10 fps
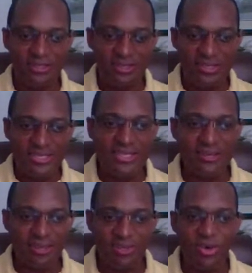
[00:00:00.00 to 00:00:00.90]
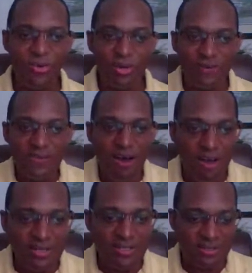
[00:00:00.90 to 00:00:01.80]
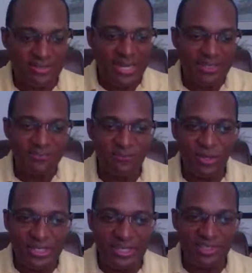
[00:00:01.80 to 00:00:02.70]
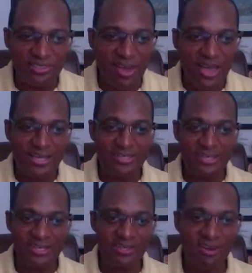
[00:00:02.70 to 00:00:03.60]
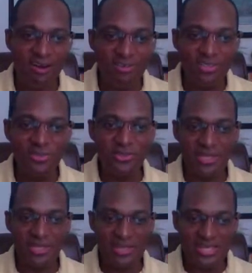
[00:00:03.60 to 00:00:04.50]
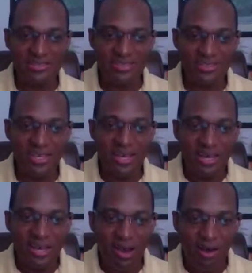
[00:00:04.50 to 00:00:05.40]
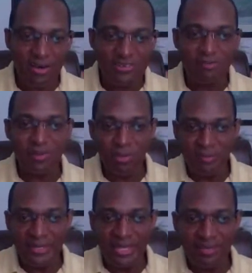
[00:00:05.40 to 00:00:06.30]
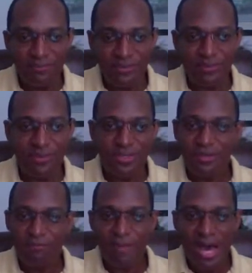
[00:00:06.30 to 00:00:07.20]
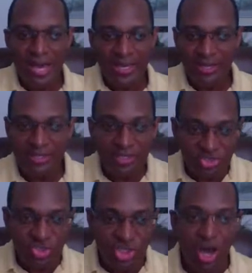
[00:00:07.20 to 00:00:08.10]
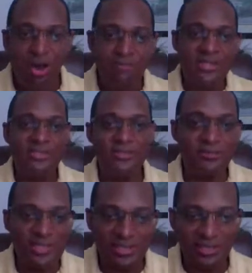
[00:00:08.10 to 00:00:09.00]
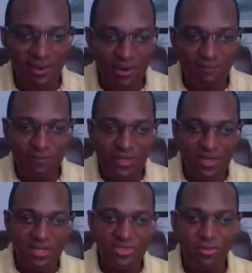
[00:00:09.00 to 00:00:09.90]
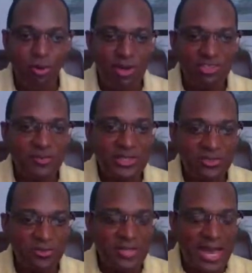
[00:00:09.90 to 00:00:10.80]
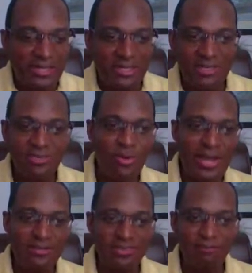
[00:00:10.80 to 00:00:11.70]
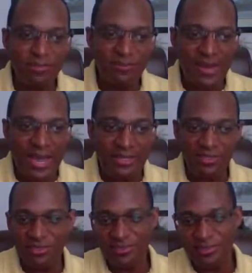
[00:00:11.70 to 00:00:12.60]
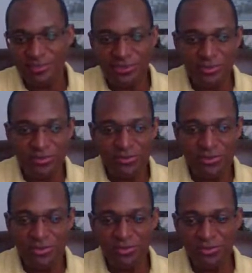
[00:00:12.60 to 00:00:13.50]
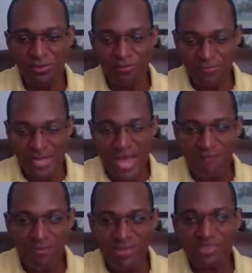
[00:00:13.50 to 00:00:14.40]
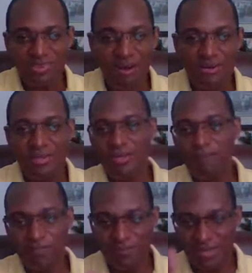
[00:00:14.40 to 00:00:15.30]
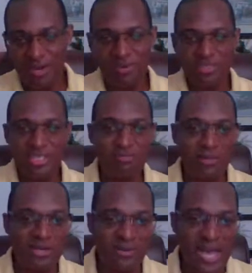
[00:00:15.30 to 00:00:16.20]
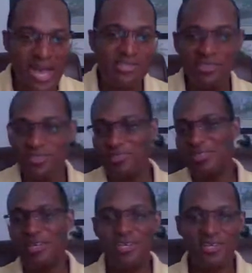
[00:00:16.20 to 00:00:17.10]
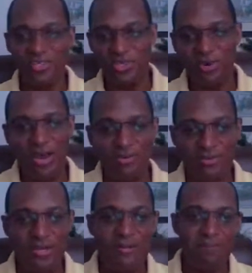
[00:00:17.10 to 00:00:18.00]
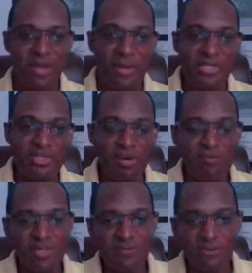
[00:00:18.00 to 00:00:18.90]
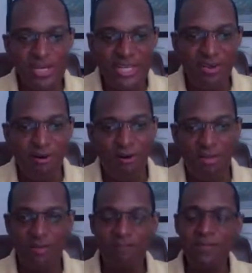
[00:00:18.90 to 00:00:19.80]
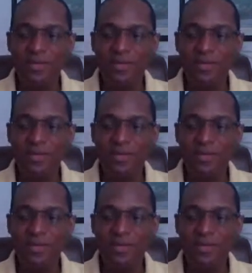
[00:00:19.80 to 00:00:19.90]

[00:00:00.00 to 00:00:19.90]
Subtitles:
legal code of conduct that is fully enshrined in the Constitution. That this is unacceptable behavior by in this job that you have taken on. So once we do that, then it's quite simplified. You have a misconduct. Here's the disciplinary actions. You're out. Now, in terms of recall,